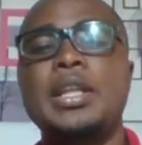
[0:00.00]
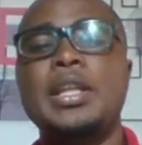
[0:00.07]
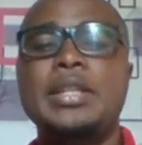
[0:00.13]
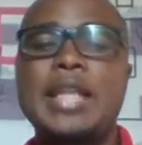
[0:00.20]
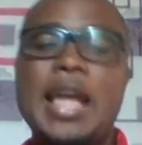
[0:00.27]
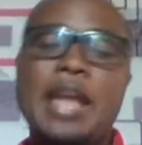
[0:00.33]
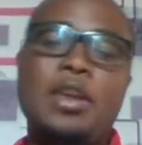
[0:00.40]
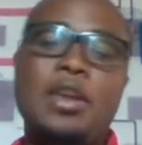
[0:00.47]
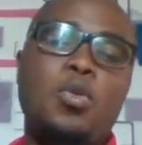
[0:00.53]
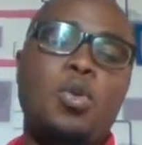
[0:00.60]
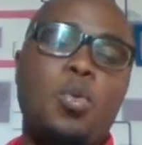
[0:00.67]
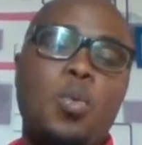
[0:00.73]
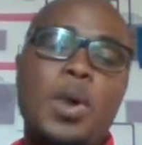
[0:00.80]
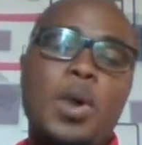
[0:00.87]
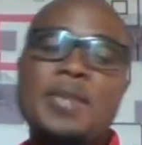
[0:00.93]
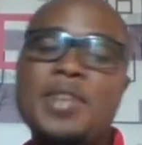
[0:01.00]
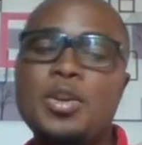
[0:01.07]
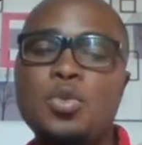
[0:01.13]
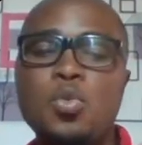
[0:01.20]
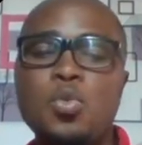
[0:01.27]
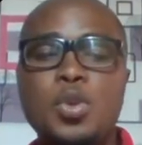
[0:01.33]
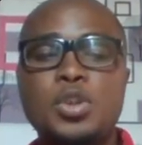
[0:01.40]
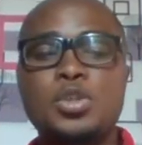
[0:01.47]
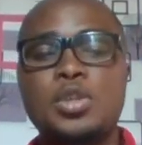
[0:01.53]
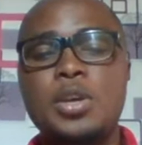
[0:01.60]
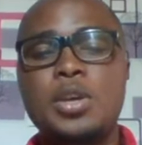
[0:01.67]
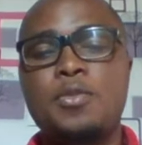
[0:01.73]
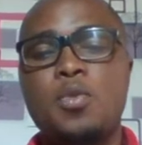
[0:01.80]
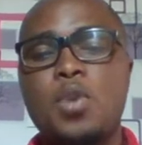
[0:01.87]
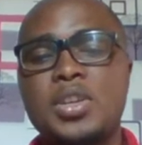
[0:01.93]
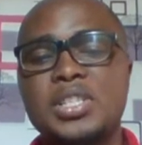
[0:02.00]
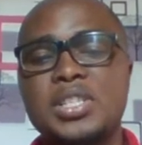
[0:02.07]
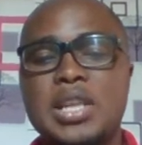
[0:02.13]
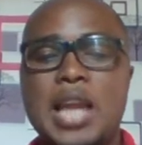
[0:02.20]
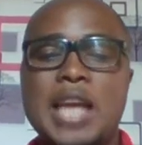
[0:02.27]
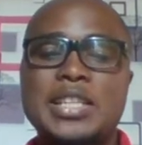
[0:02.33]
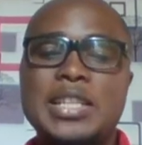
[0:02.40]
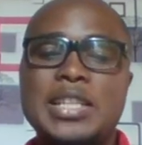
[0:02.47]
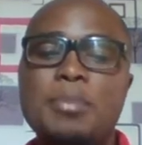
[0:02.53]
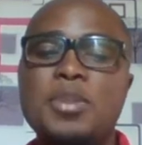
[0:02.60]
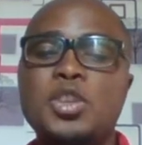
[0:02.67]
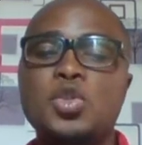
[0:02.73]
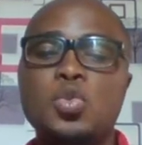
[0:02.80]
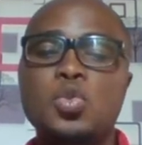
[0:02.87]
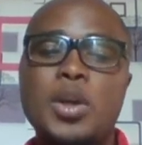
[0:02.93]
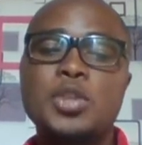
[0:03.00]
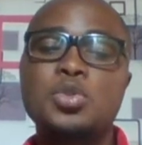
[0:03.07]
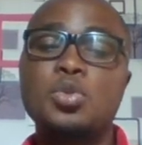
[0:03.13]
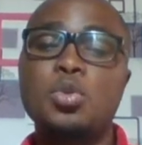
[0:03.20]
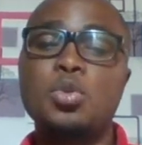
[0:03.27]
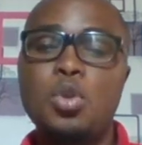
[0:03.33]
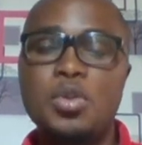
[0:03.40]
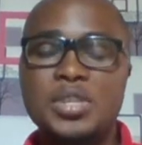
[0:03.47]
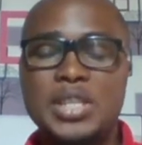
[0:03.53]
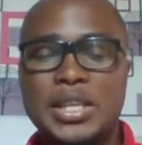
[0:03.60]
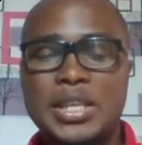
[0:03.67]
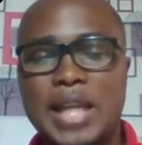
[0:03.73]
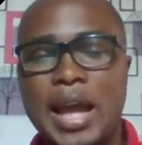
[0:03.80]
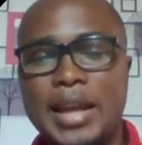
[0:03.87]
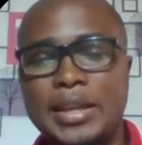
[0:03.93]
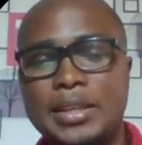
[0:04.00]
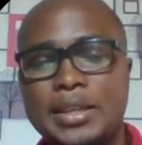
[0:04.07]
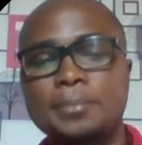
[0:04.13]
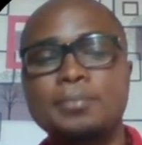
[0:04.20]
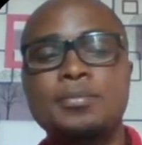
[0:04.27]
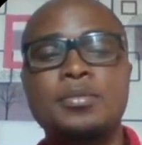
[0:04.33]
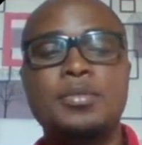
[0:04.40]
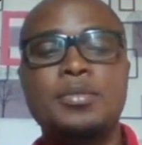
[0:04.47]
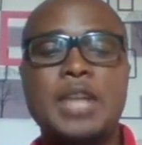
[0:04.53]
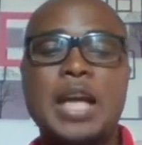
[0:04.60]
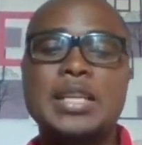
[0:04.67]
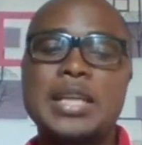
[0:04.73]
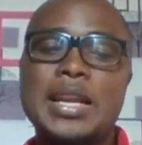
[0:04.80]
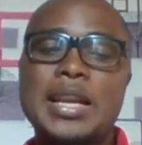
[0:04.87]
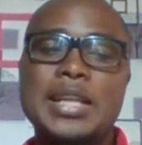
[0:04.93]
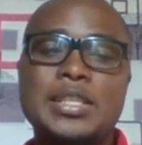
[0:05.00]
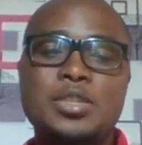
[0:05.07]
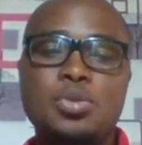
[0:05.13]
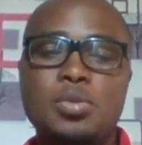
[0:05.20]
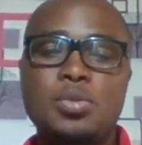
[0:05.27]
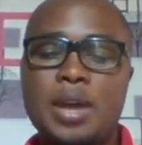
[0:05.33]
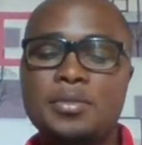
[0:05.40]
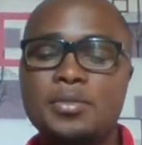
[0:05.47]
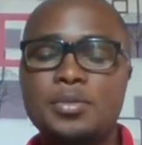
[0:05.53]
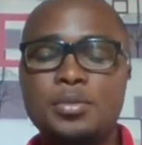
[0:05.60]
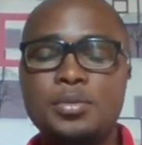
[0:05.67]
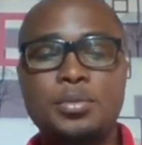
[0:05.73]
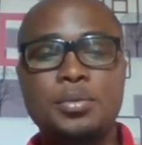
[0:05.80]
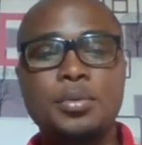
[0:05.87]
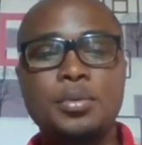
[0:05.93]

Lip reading: Then whenever you use a forward slash, that means you want to close the tag. That's another thing you have to